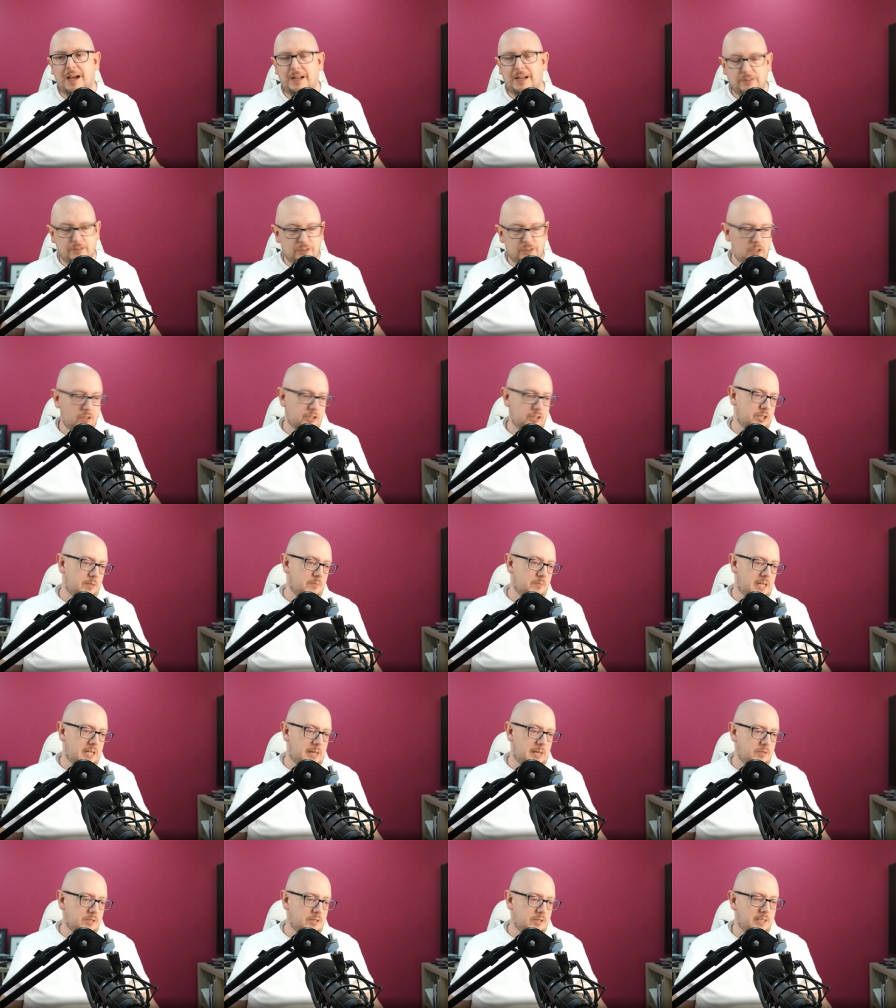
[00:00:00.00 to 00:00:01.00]
not
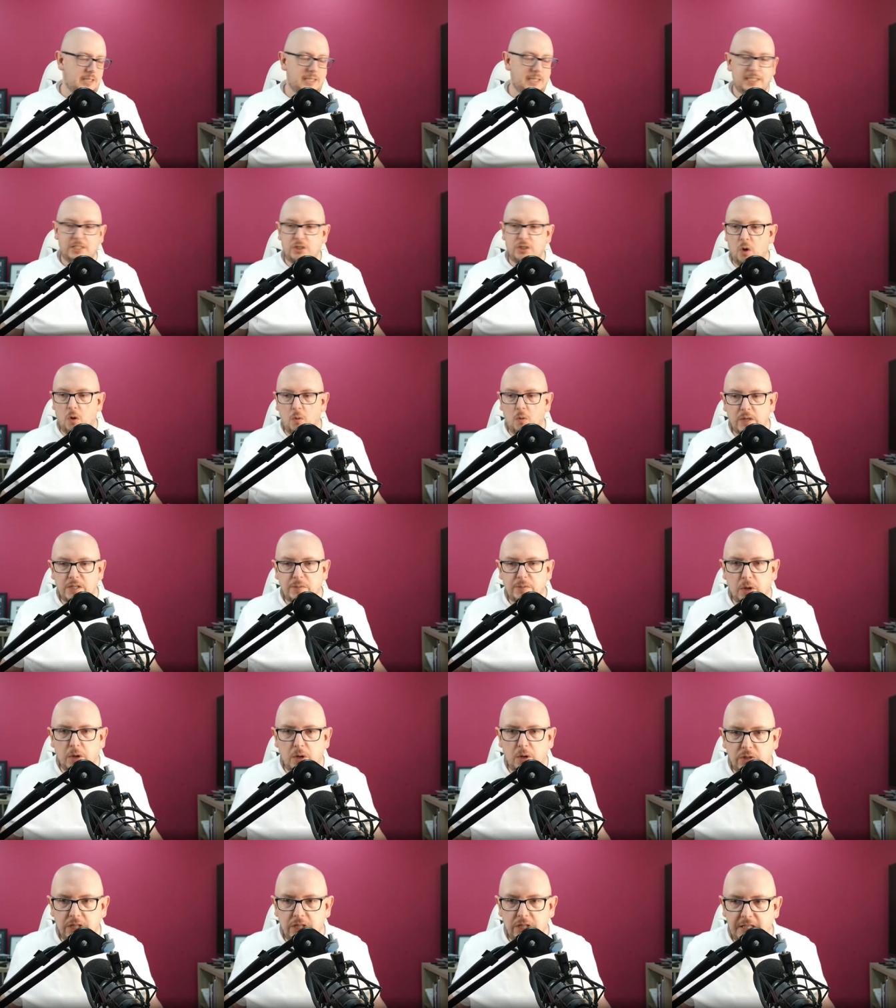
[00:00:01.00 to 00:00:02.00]
sometimes it's always
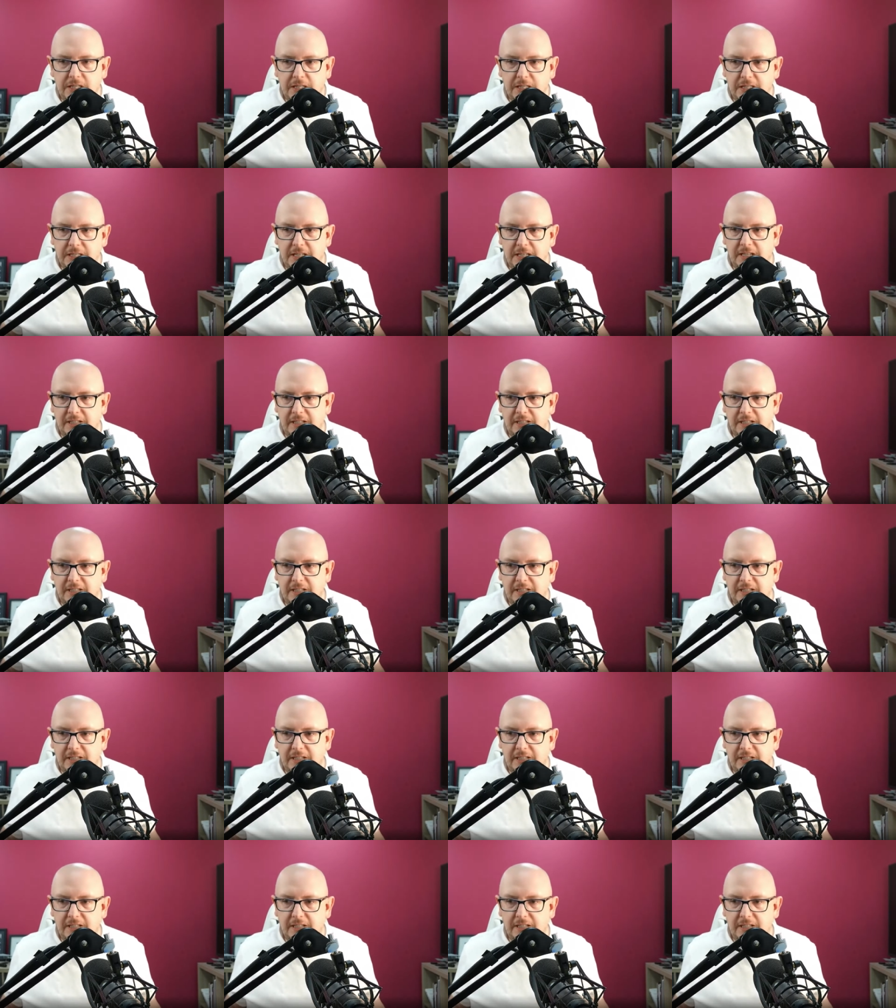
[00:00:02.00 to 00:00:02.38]
process, isn't it?